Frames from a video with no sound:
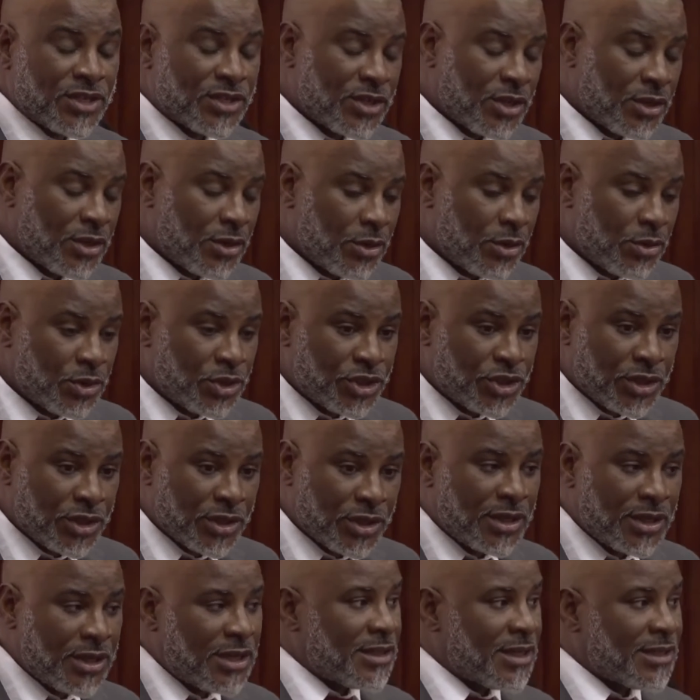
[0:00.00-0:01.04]
Lucia,
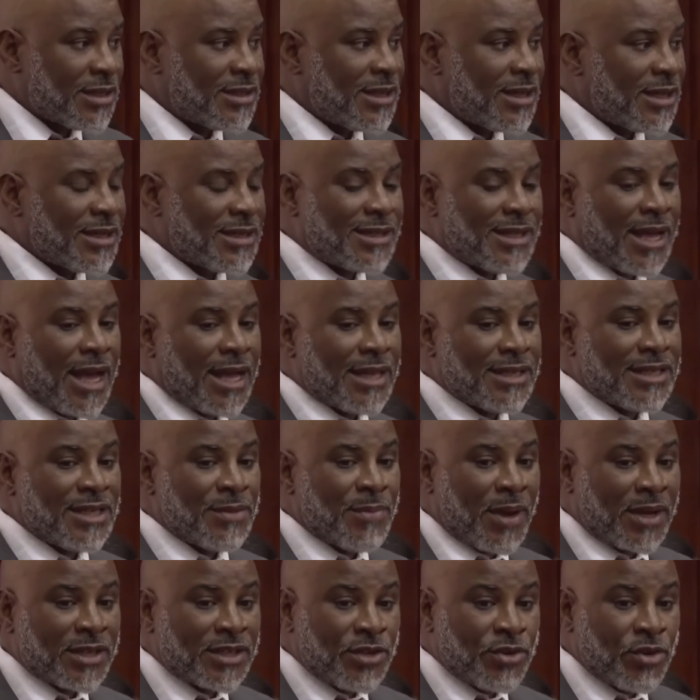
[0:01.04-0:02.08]
to test the
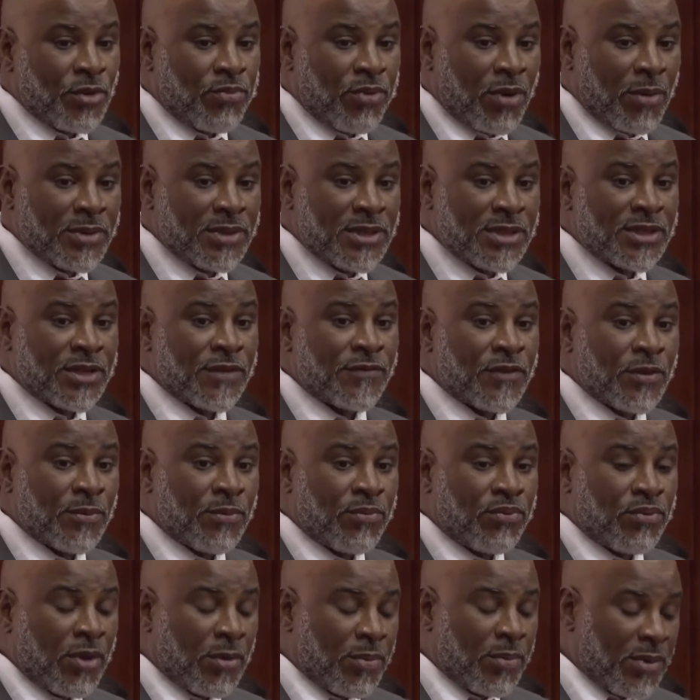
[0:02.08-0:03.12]
antibacterial properties of the
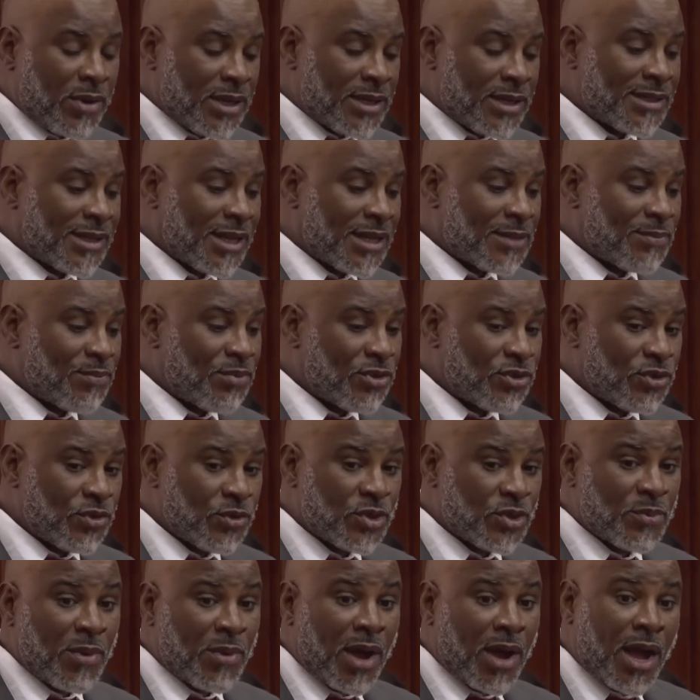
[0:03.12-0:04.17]
propolis that's produced
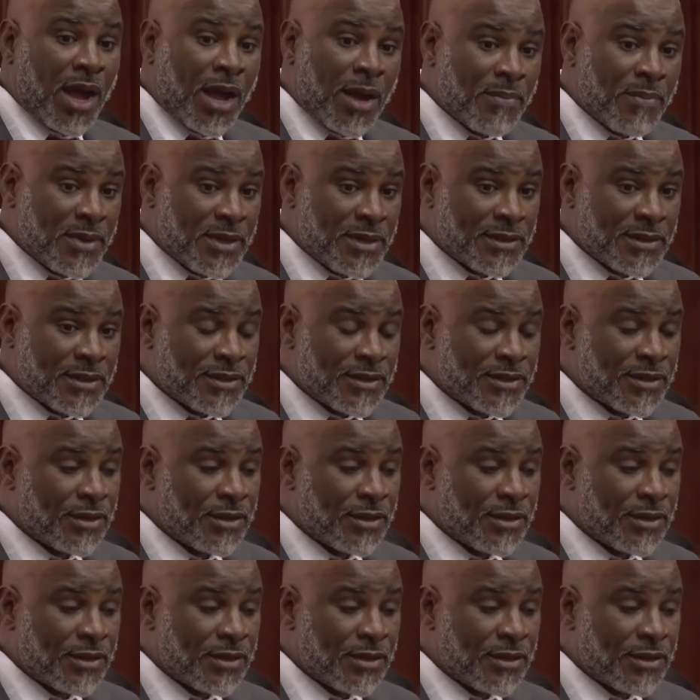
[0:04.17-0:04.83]
by our bees in St.